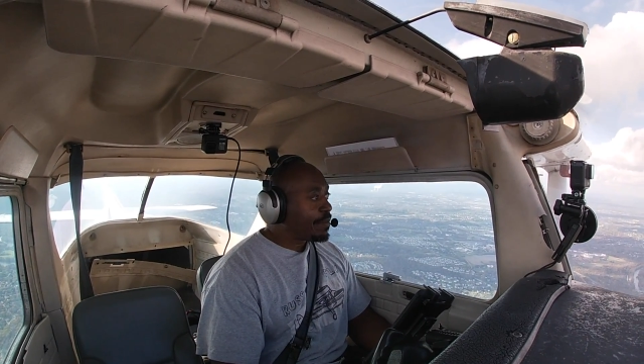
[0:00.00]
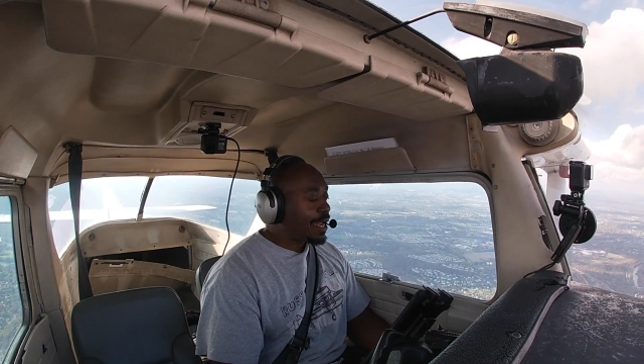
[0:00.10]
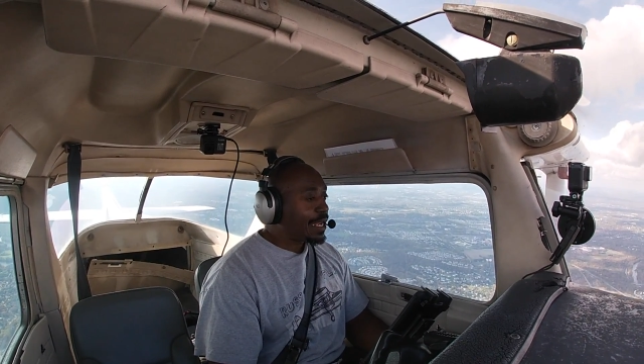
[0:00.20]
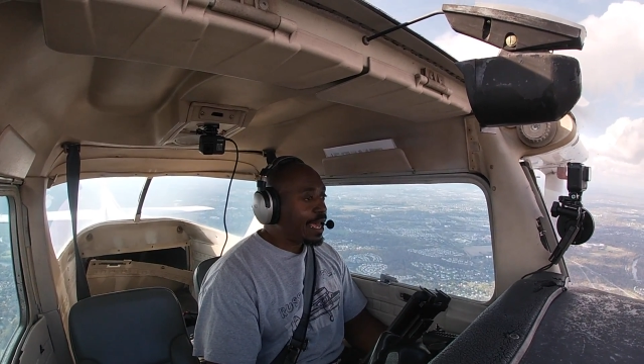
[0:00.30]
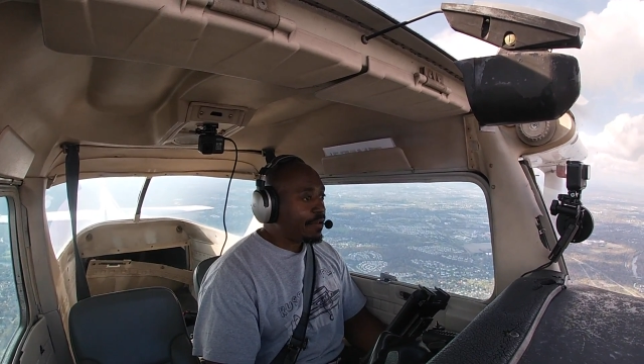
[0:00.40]

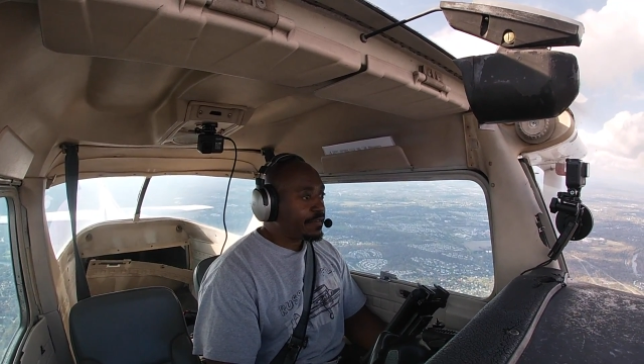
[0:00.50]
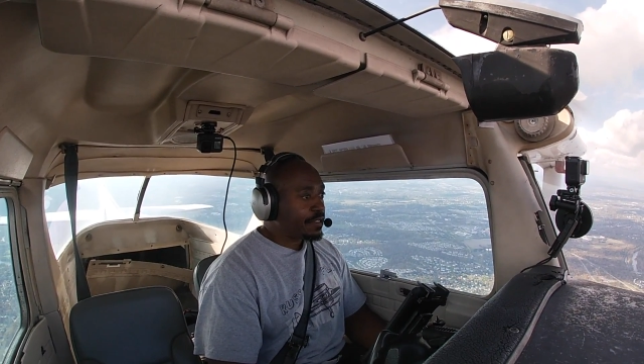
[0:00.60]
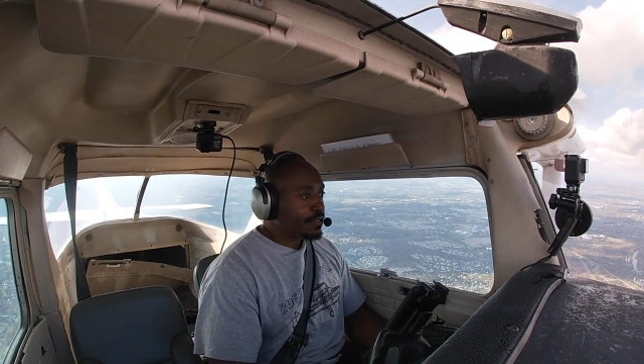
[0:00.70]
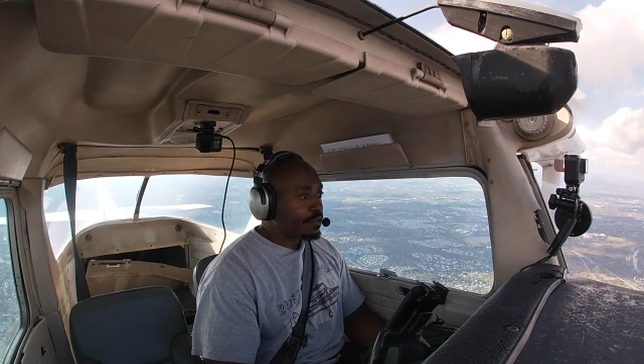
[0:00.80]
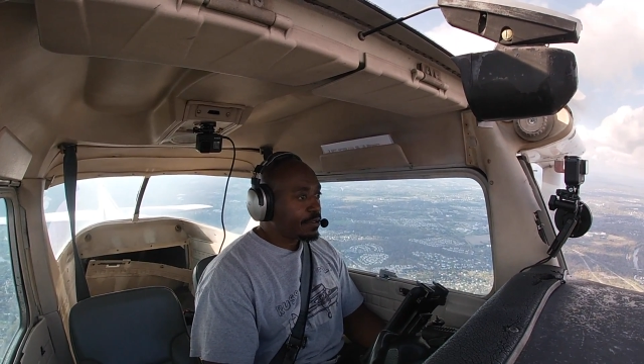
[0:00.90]
my left,
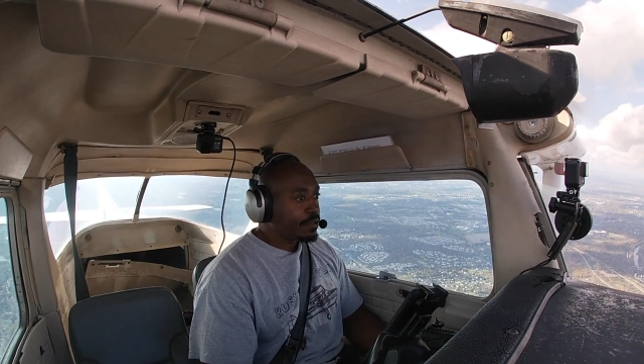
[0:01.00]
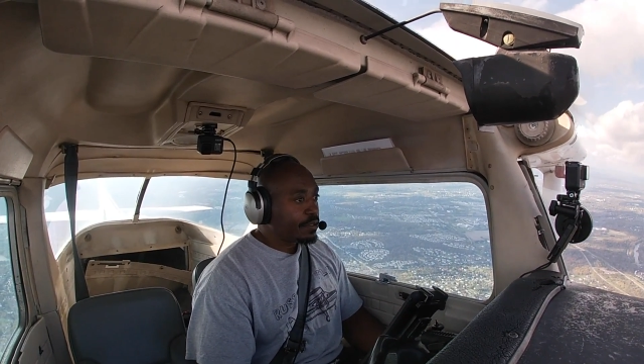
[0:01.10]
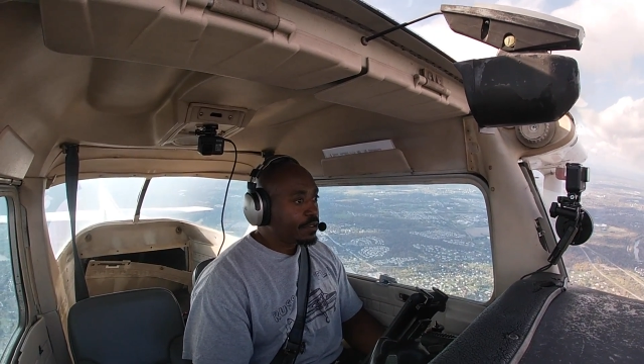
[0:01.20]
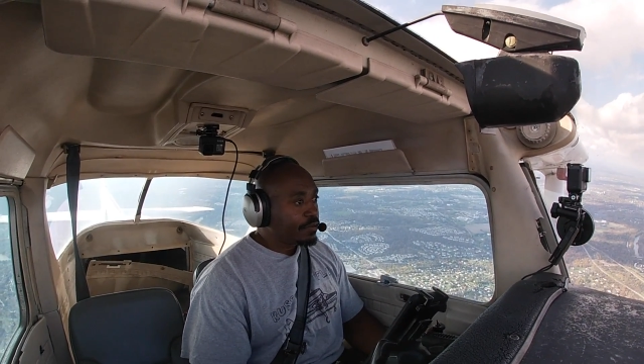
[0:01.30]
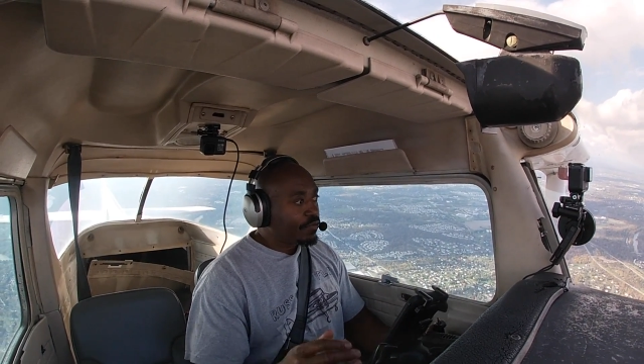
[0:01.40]

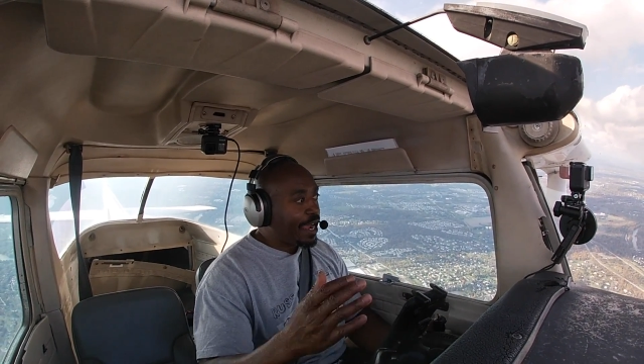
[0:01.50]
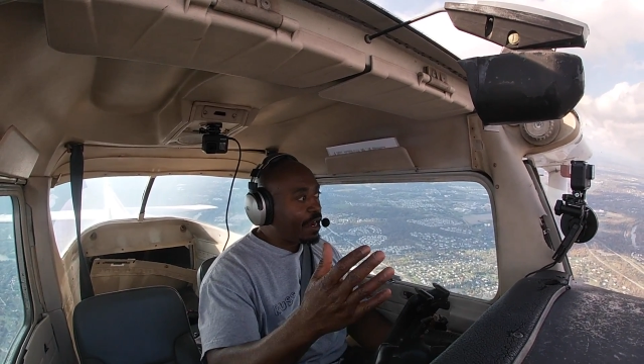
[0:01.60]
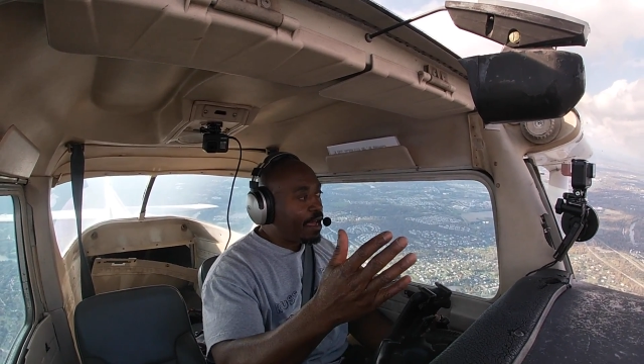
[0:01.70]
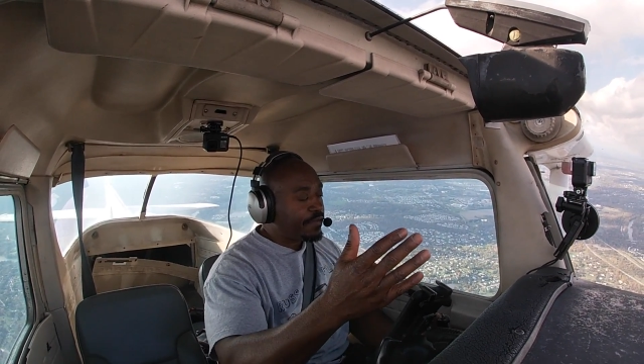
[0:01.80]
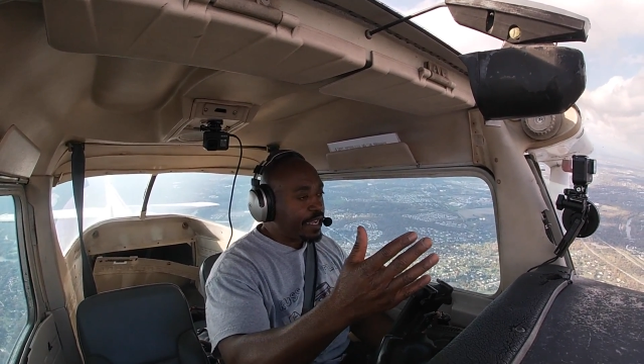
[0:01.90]

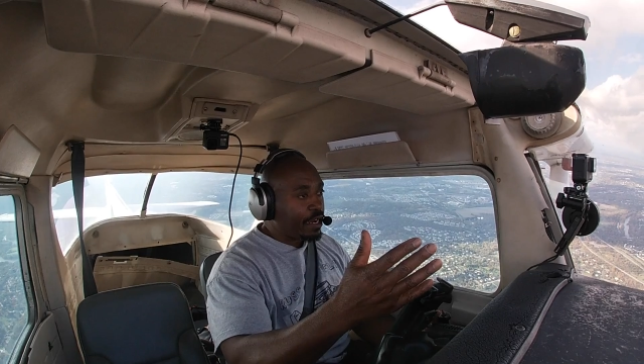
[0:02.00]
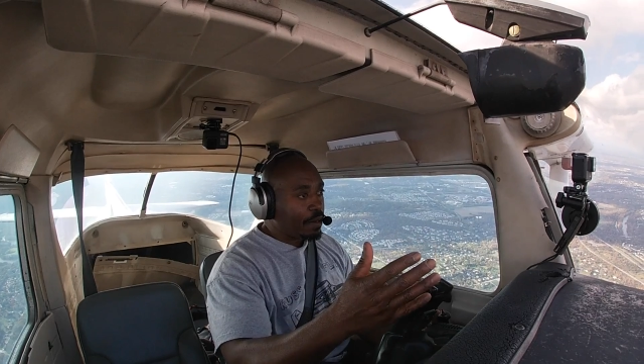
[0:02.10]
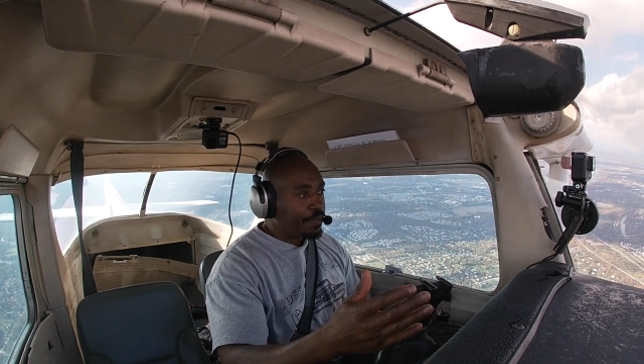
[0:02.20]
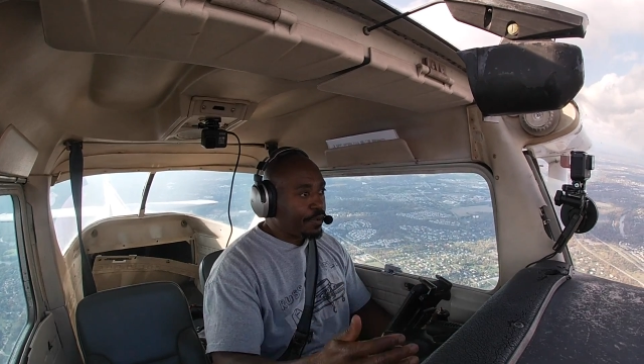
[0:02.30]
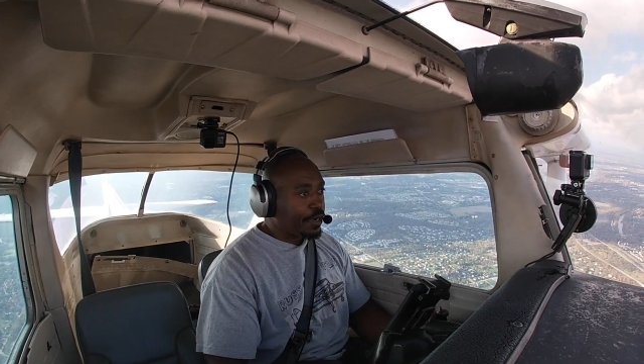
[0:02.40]
right off the
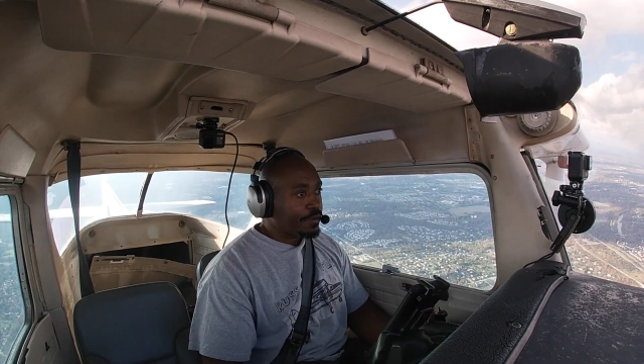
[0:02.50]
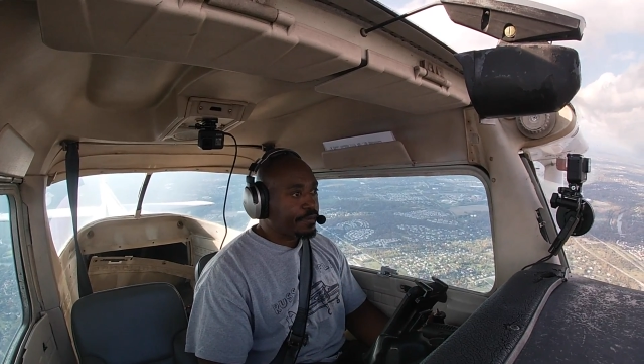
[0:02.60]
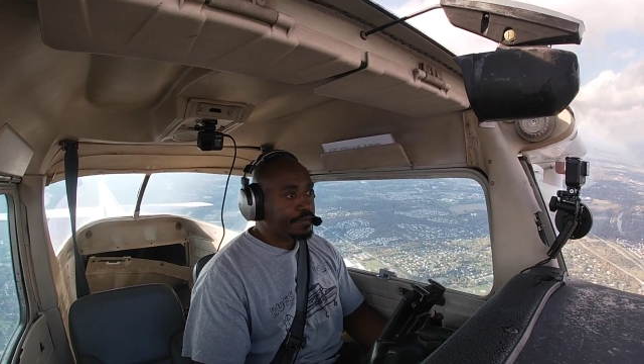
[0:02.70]
airport.